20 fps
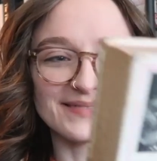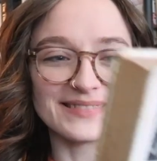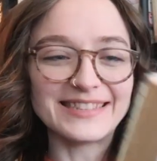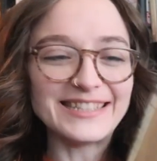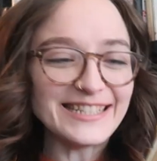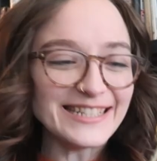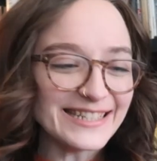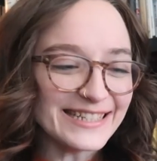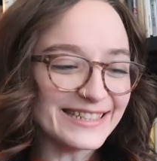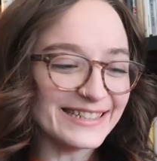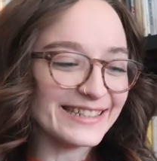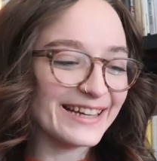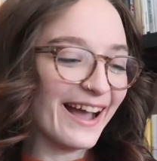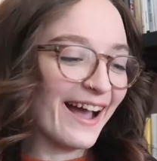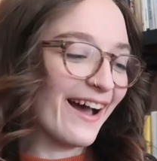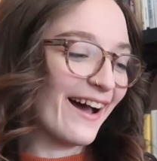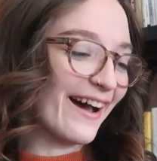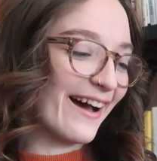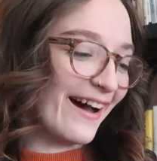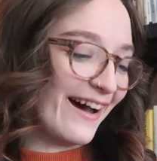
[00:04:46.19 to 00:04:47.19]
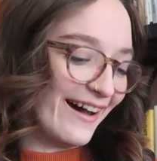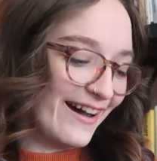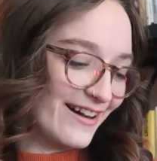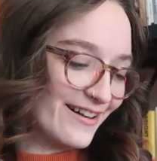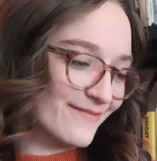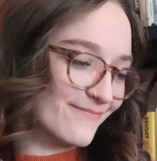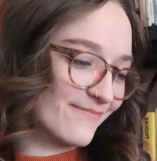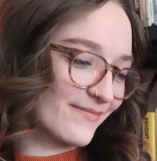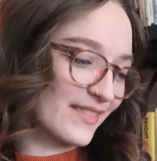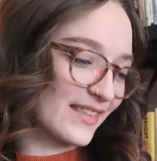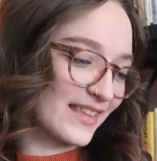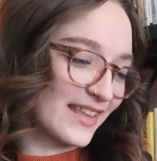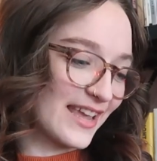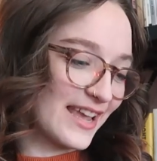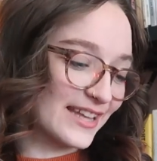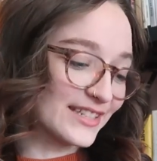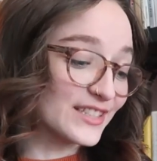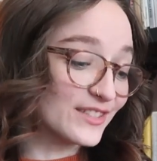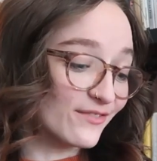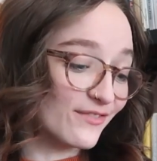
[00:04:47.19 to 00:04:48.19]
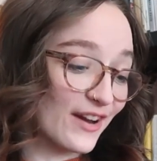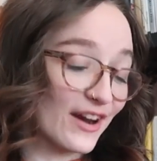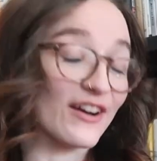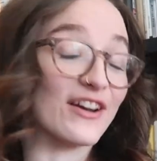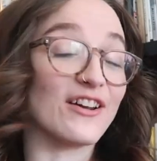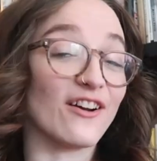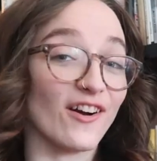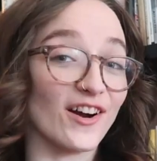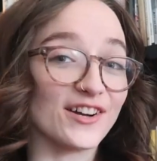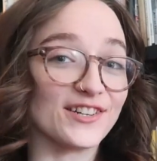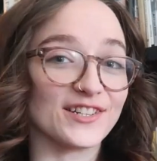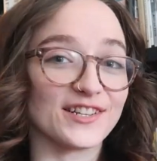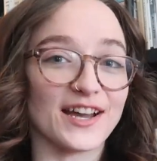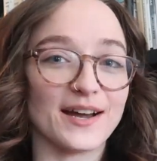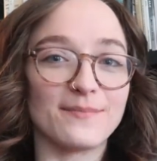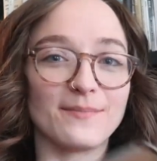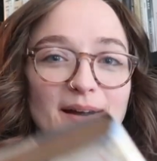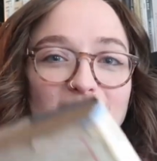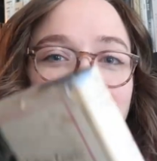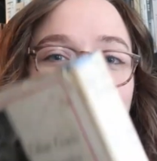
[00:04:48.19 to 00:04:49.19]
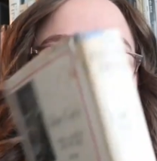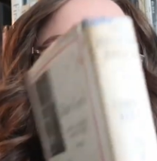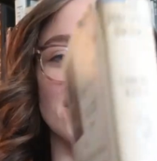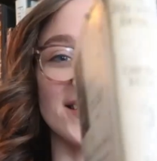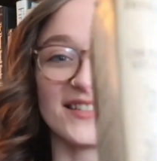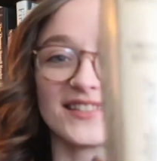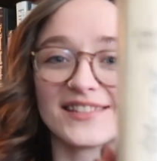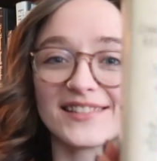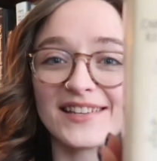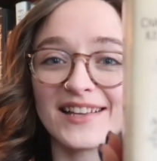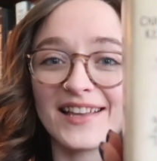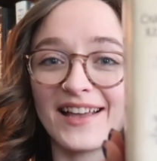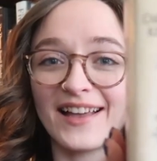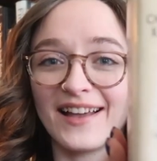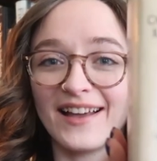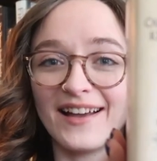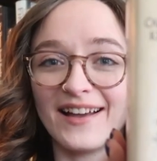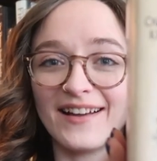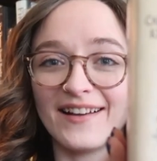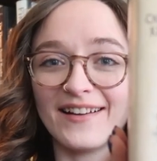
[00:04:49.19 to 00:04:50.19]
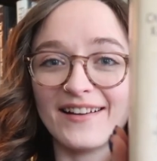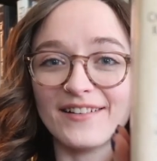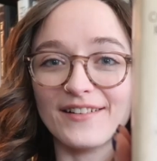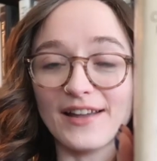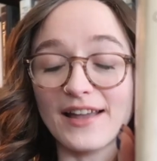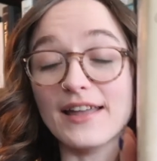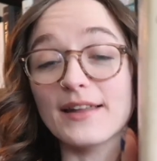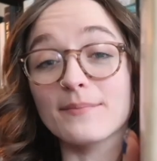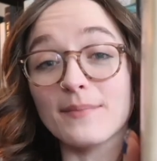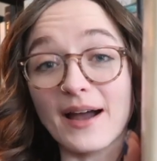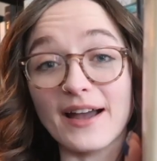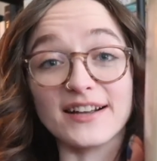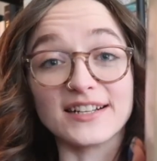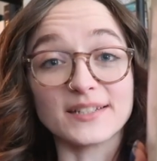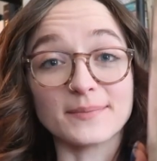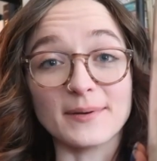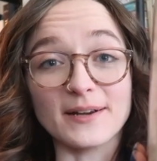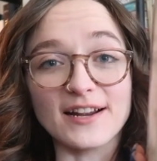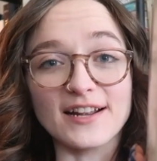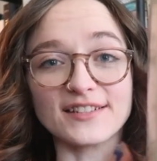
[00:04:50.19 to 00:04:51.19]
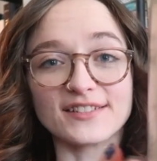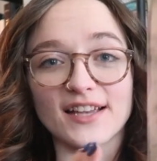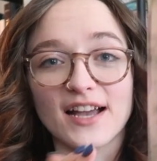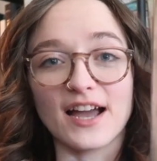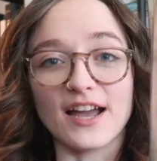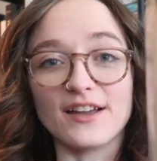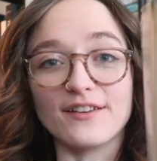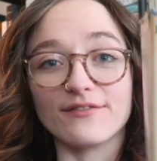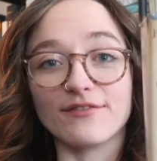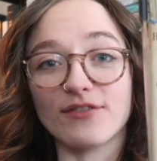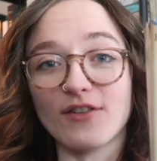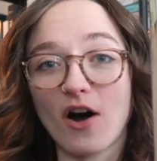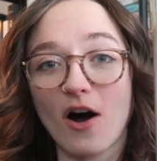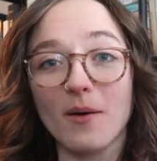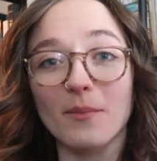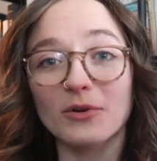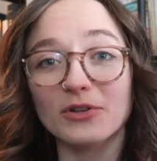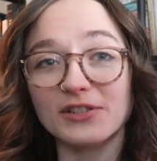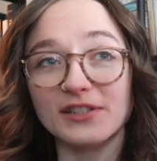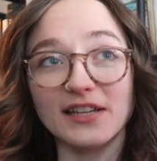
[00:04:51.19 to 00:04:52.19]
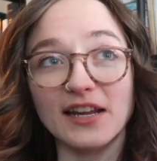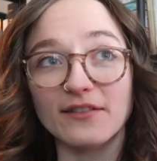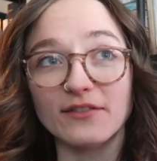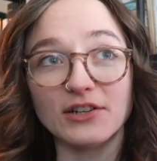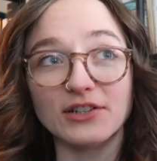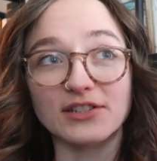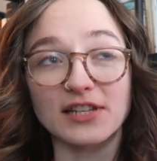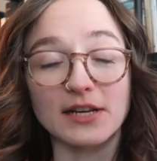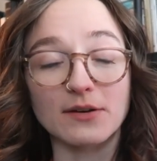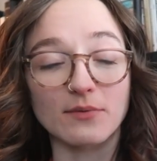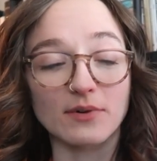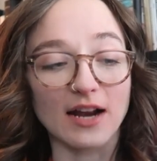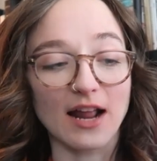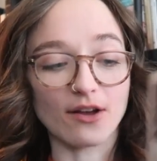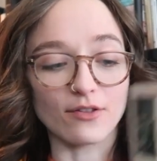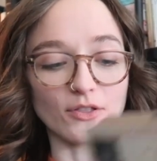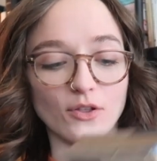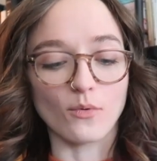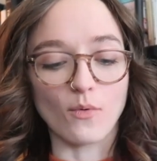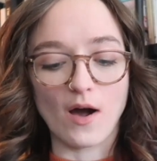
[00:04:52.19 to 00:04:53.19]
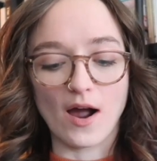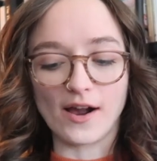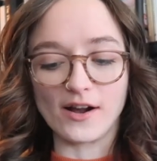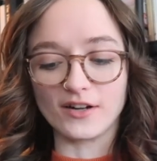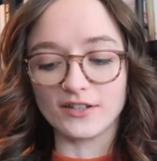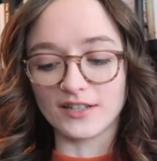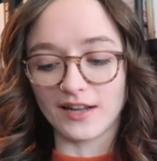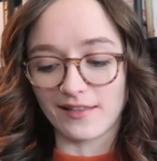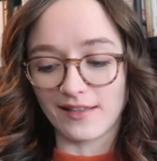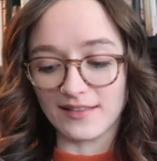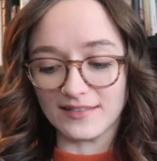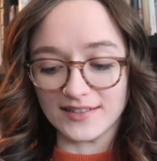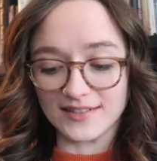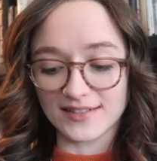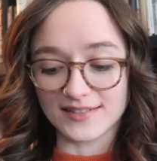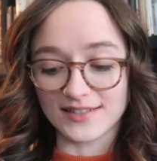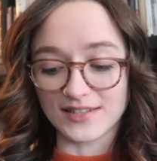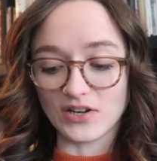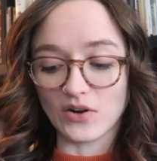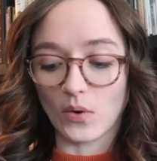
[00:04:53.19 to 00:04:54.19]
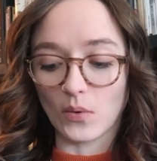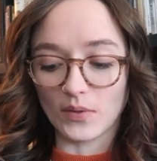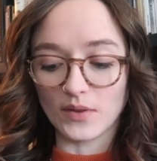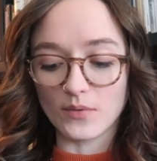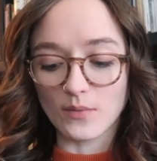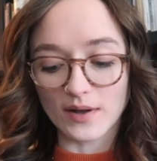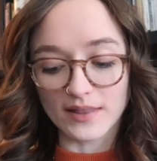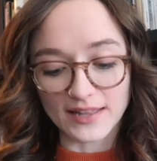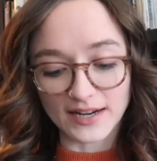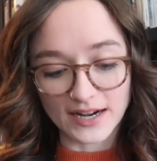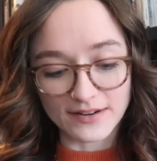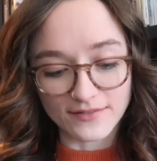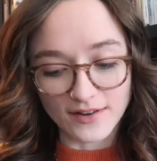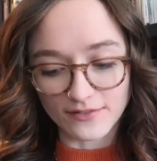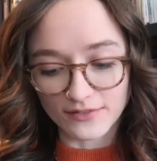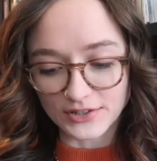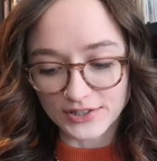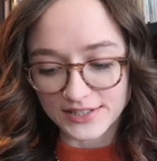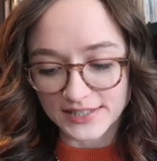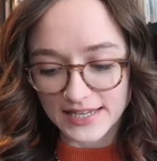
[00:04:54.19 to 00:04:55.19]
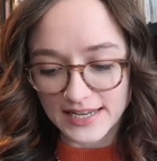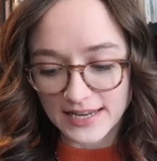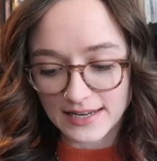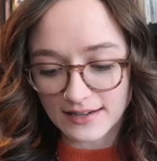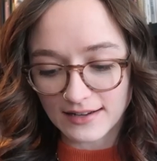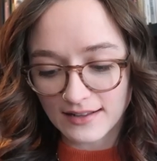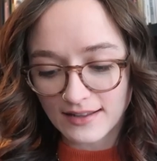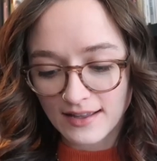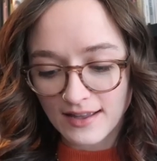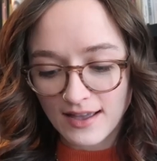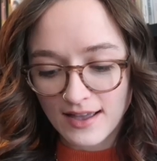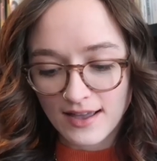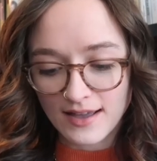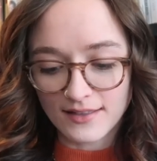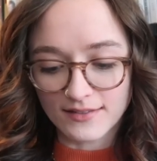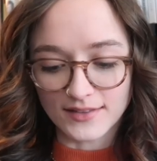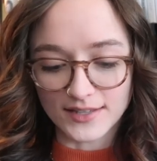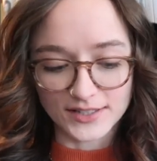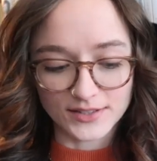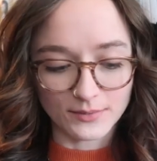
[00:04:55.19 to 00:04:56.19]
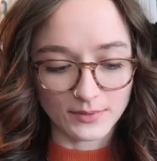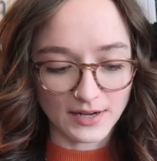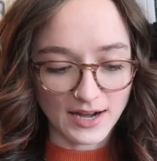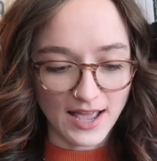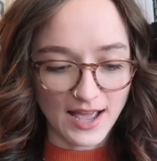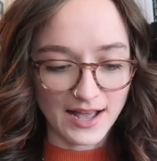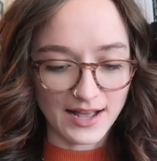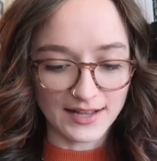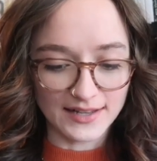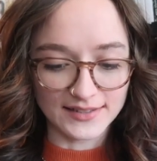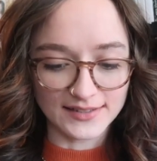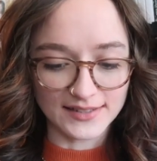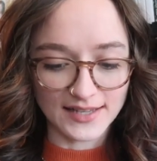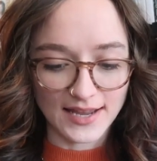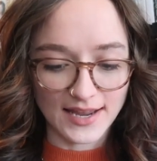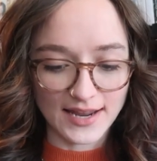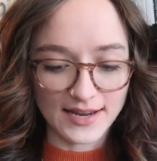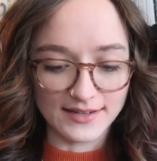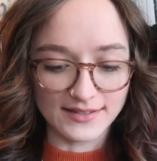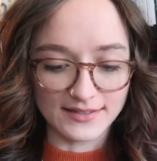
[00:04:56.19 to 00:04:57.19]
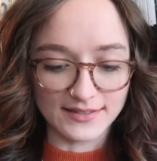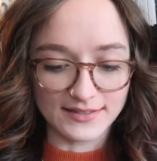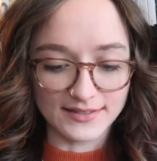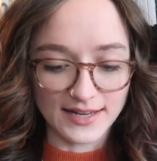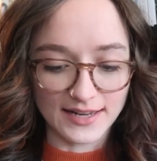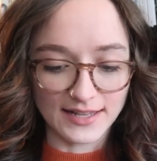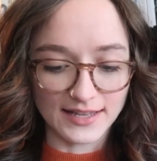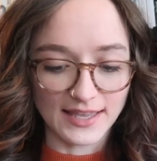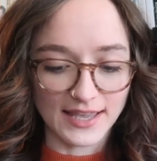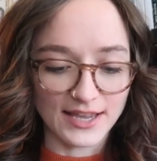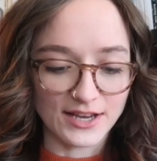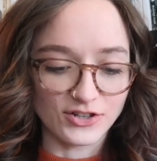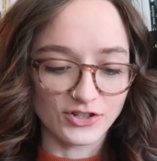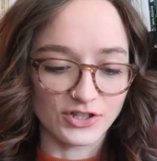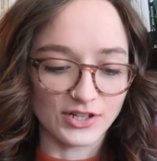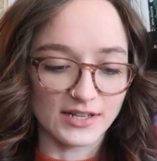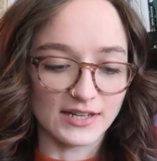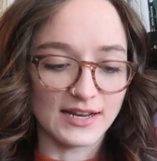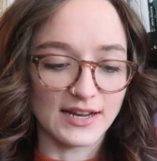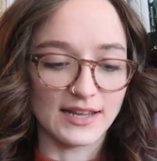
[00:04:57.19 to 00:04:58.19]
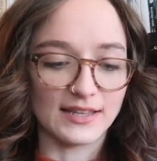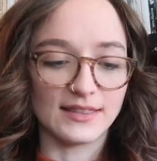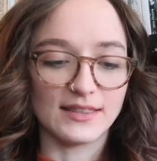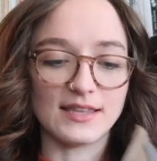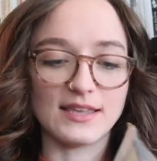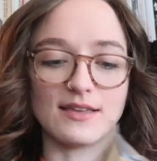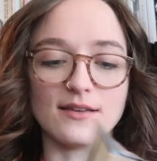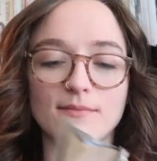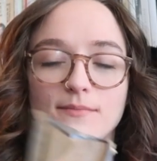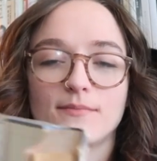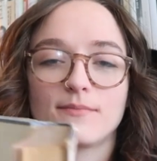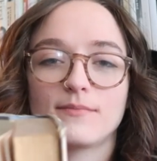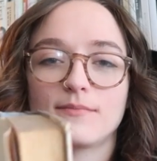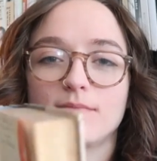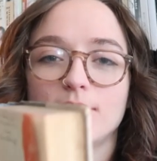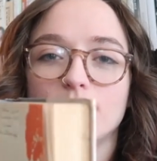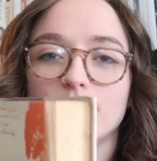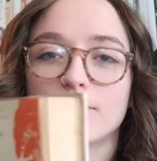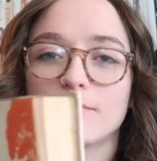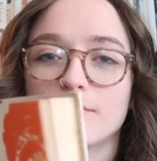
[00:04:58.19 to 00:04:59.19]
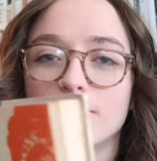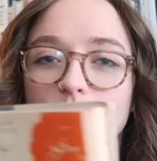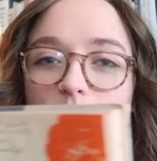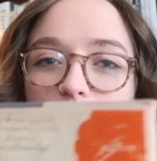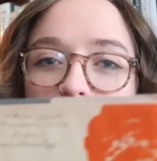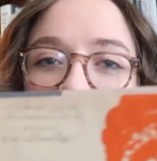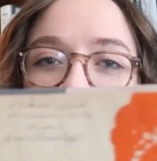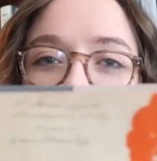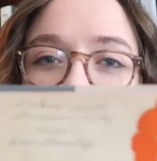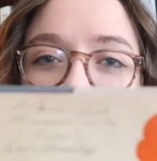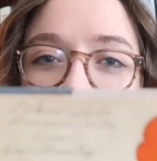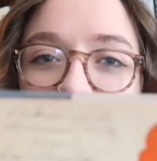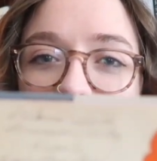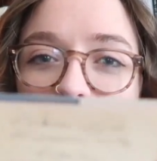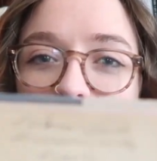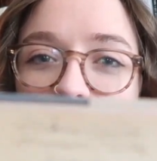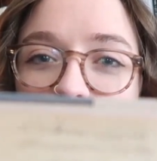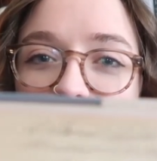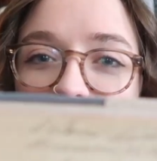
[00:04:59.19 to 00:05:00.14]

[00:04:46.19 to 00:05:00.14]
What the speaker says: It's very hard to come by these, in my experience. I've almost never seen one out in the wild. I think this is the only one that I've ever seen. This one has a dedication in the beginning